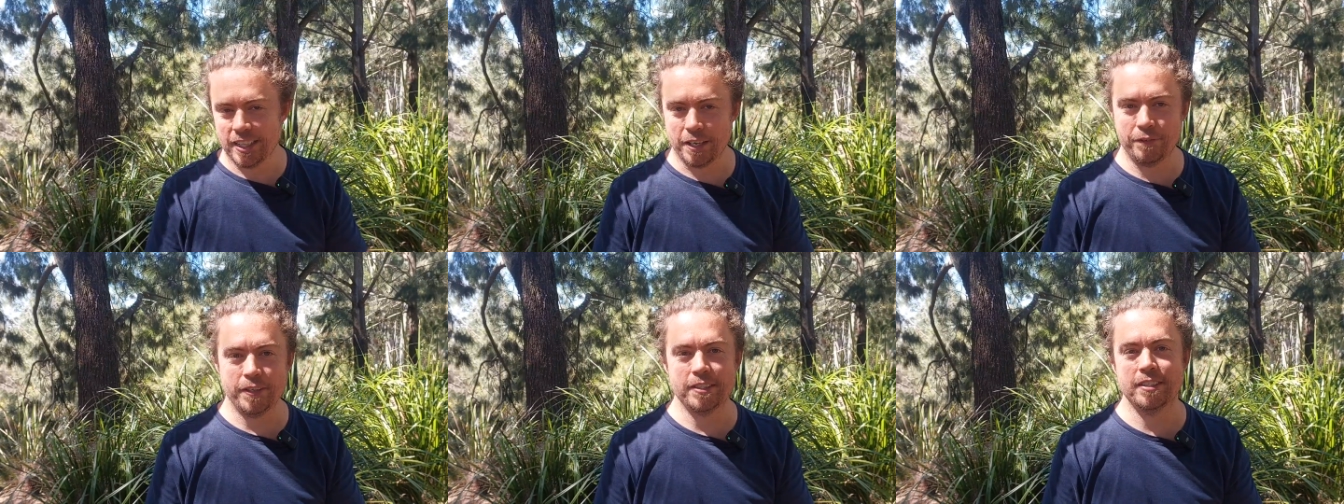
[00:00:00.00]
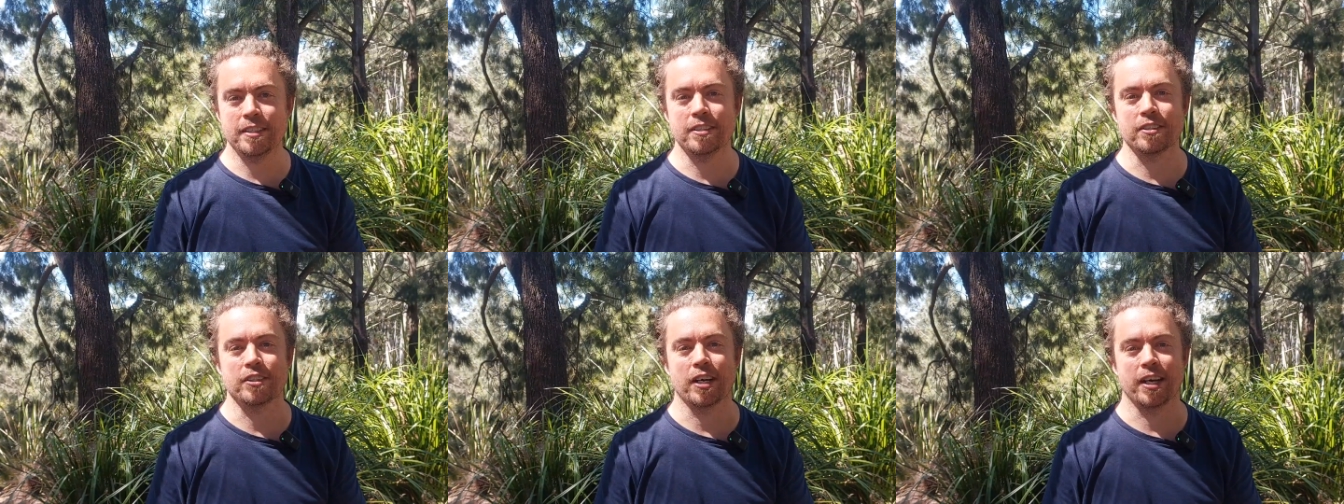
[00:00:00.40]
if it
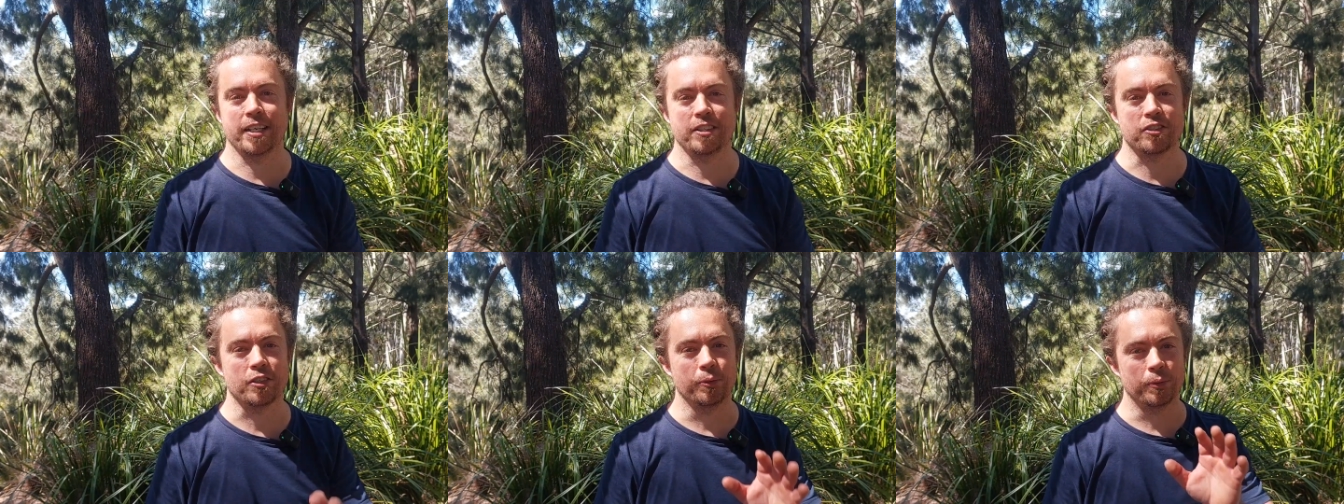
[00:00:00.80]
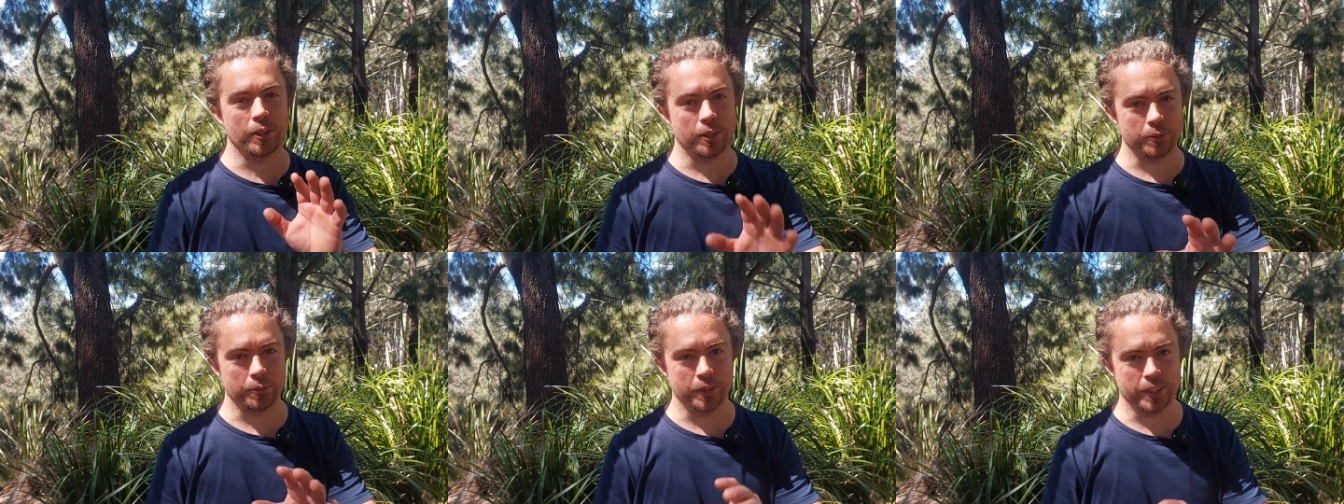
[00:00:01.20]
didn't change, the
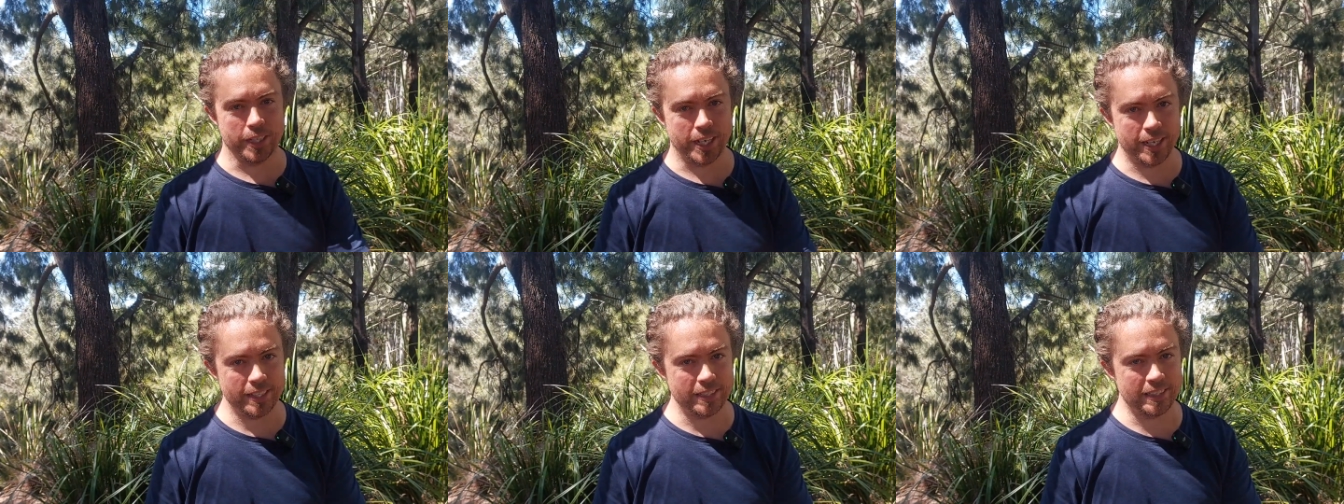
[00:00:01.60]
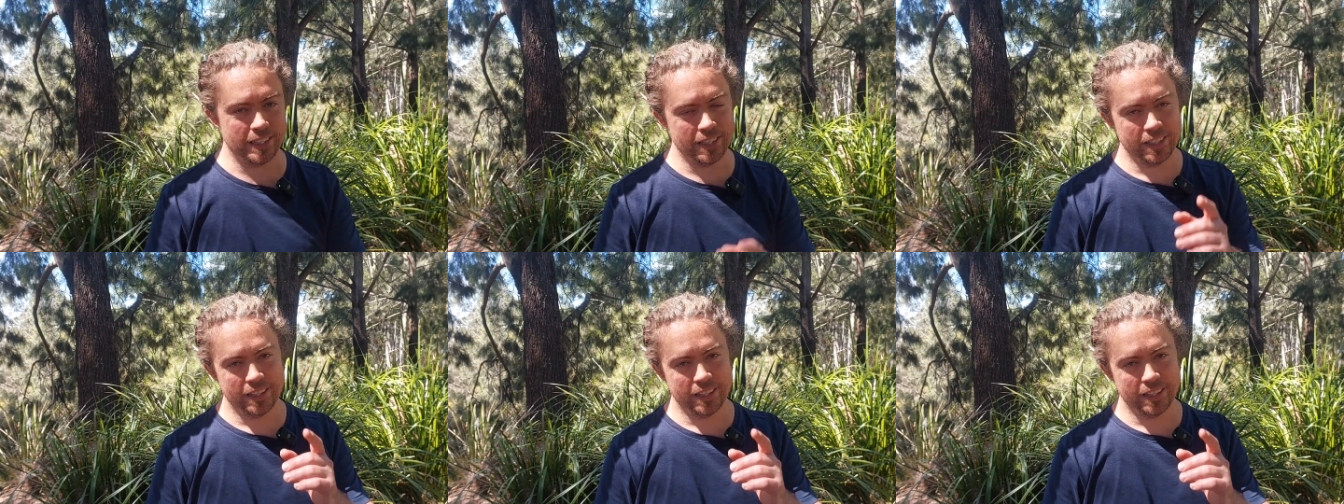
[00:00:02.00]
world wouldn't end,